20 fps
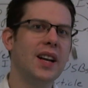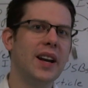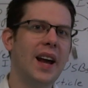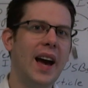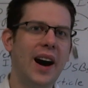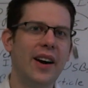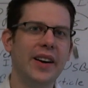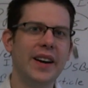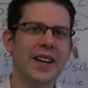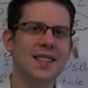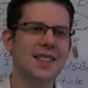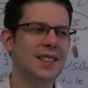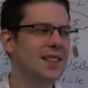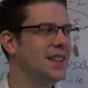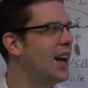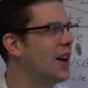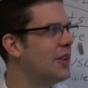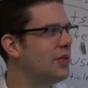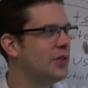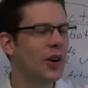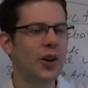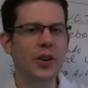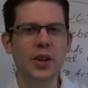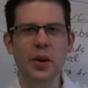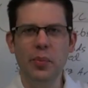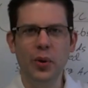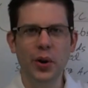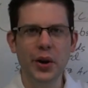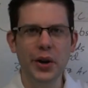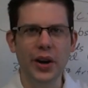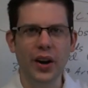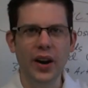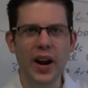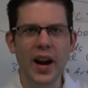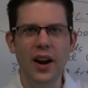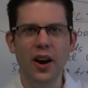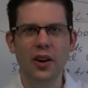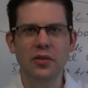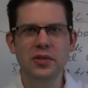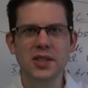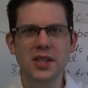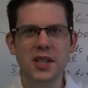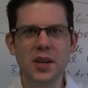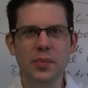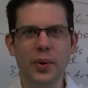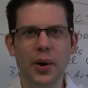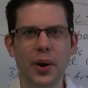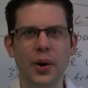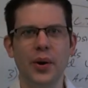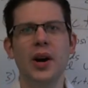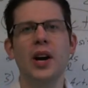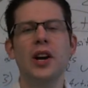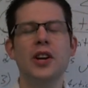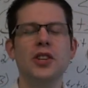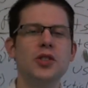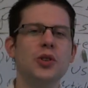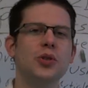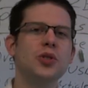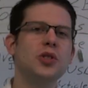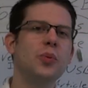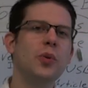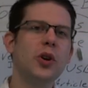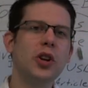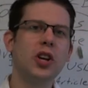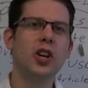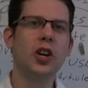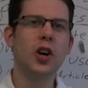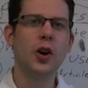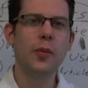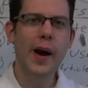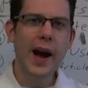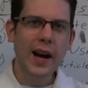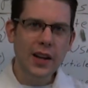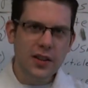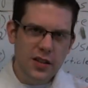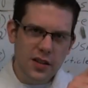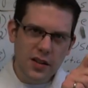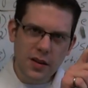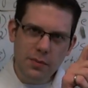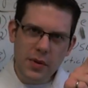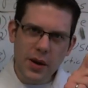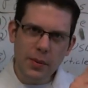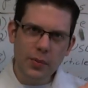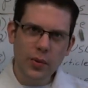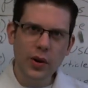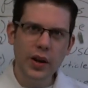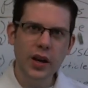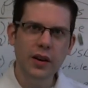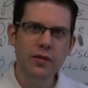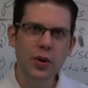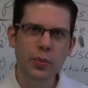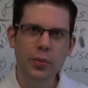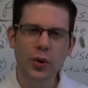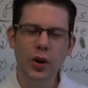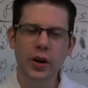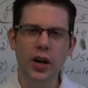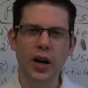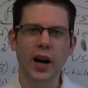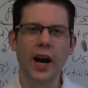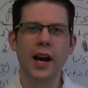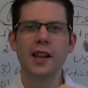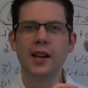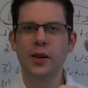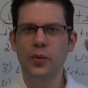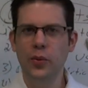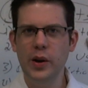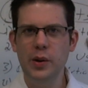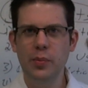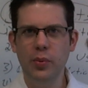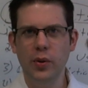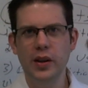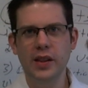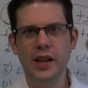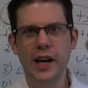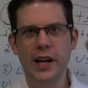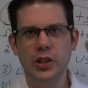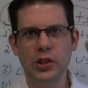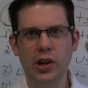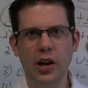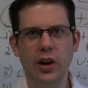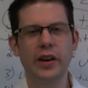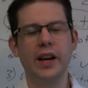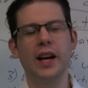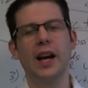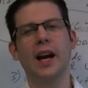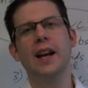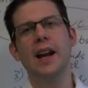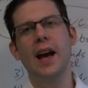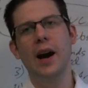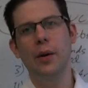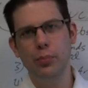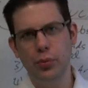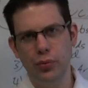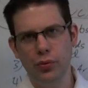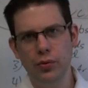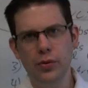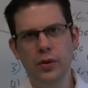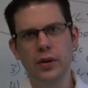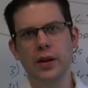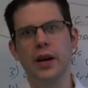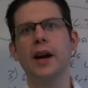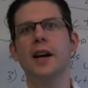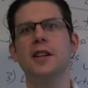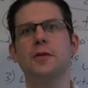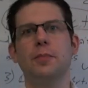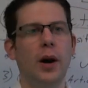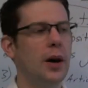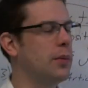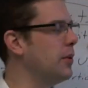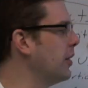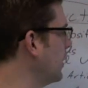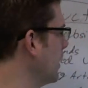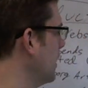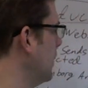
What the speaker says: now is left on the printer at Office Depot. So someone can go back to the memory of the printer and then reprint that drawing, and now it's public.